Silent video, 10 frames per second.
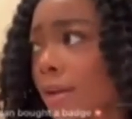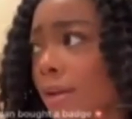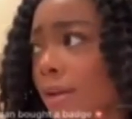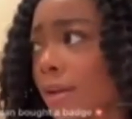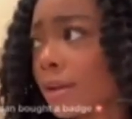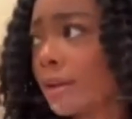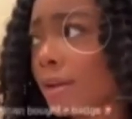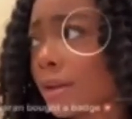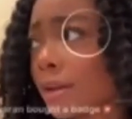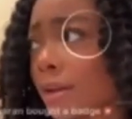
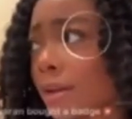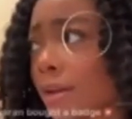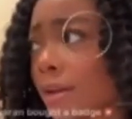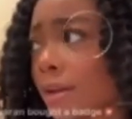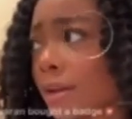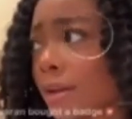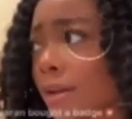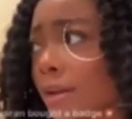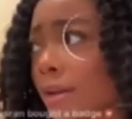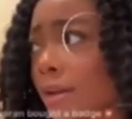
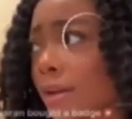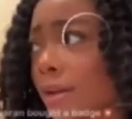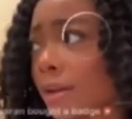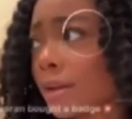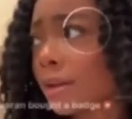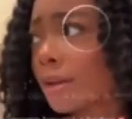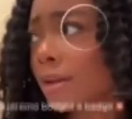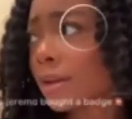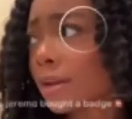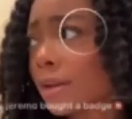
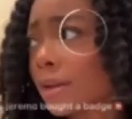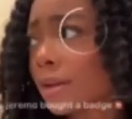(silence)